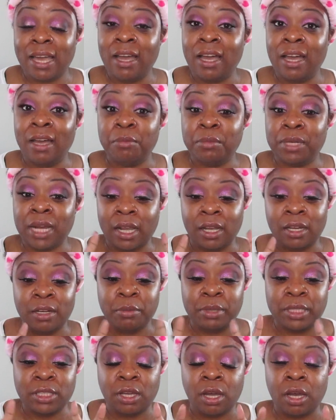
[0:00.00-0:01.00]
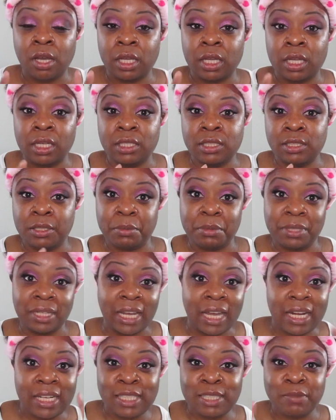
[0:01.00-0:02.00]
I'm not going to be talking, so I'm going to
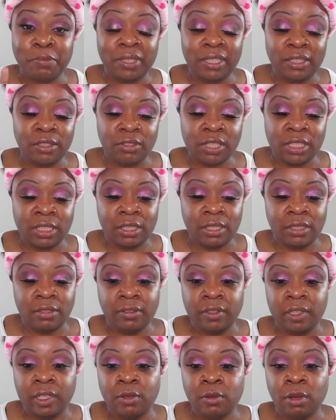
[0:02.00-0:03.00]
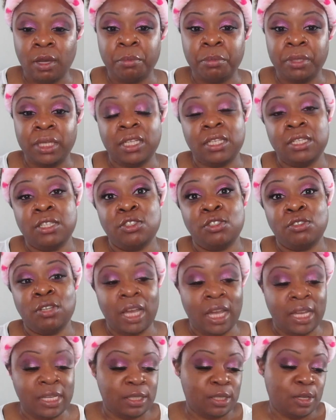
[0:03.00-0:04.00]
kind of speed the rest of the video up because you
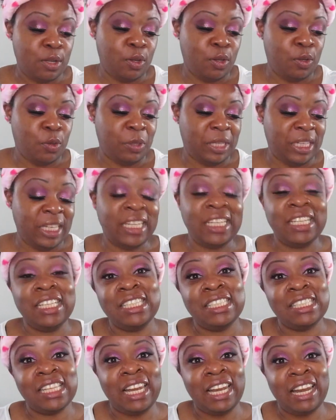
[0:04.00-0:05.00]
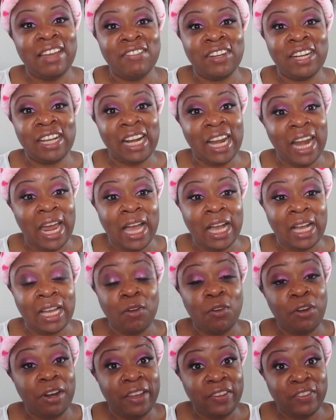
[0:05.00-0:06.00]
guys know it is eleven o'clock
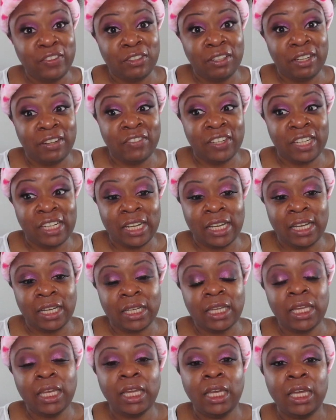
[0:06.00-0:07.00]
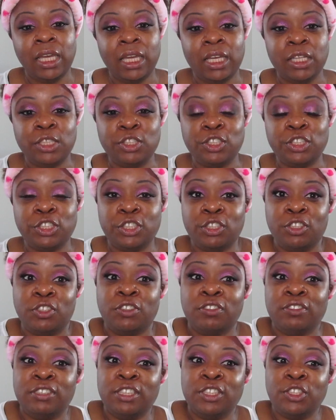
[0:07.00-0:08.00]
or after eleven o'clock and church
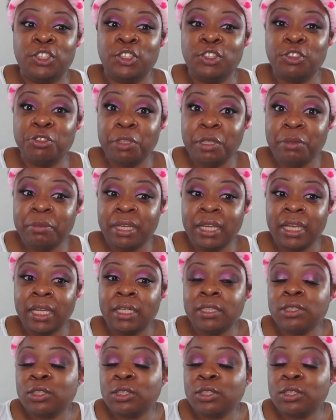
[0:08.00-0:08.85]
service is streaming.